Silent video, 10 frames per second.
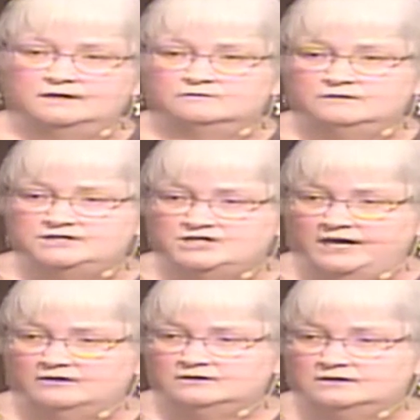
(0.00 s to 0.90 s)
reach
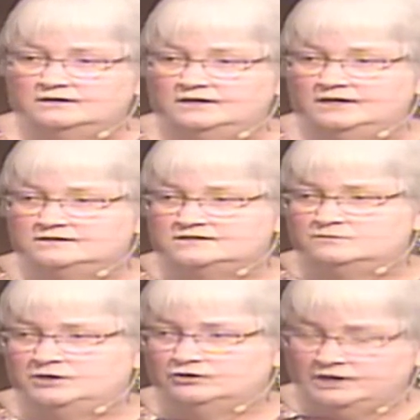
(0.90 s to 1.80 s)
out and
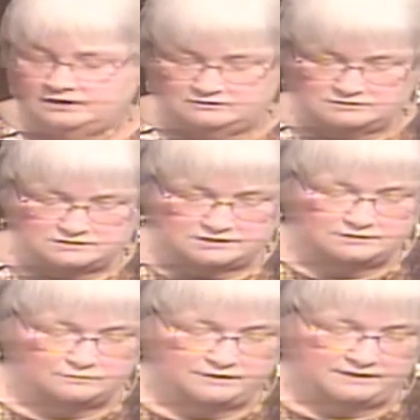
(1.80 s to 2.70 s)
smear others
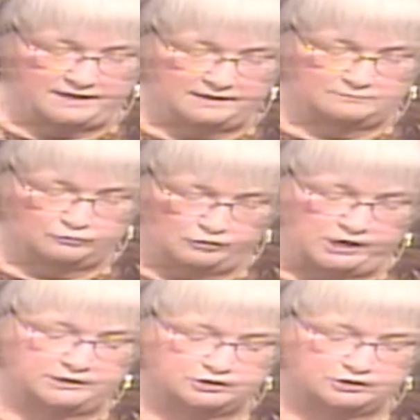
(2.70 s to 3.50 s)
with that brush.